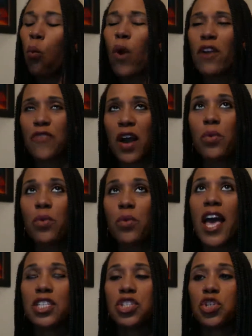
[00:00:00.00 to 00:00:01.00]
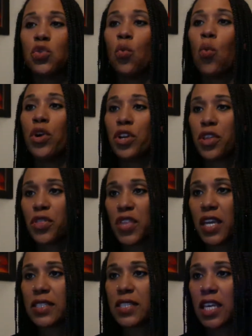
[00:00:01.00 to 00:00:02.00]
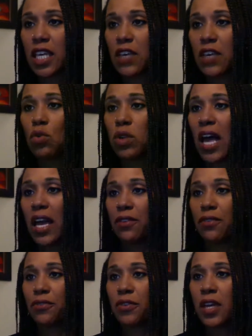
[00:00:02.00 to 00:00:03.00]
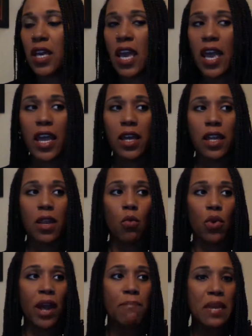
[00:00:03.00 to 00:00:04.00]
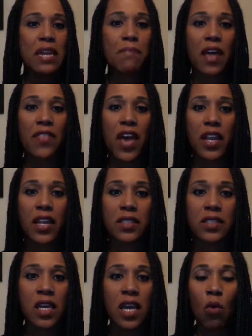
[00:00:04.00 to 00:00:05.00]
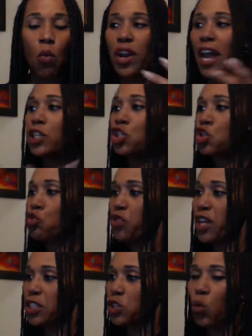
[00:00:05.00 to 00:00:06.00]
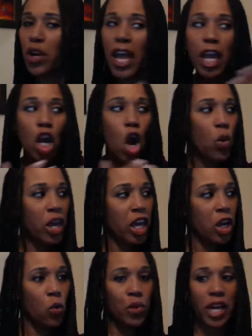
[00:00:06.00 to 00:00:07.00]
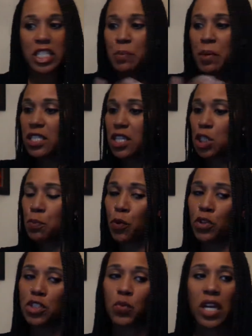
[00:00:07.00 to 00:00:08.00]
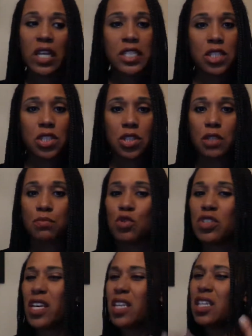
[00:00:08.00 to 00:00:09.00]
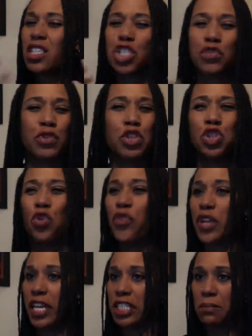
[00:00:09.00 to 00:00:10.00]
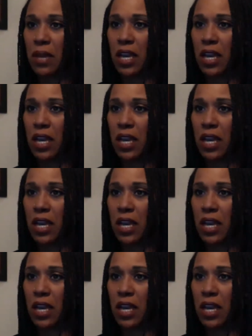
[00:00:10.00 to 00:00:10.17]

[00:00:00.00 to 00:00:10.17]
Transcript: If I were to ask you, what are the things that give you life? And what I mean by that is, when I do this, when I go here, when I speak to this person, when I listen to this music, it just rejuvenates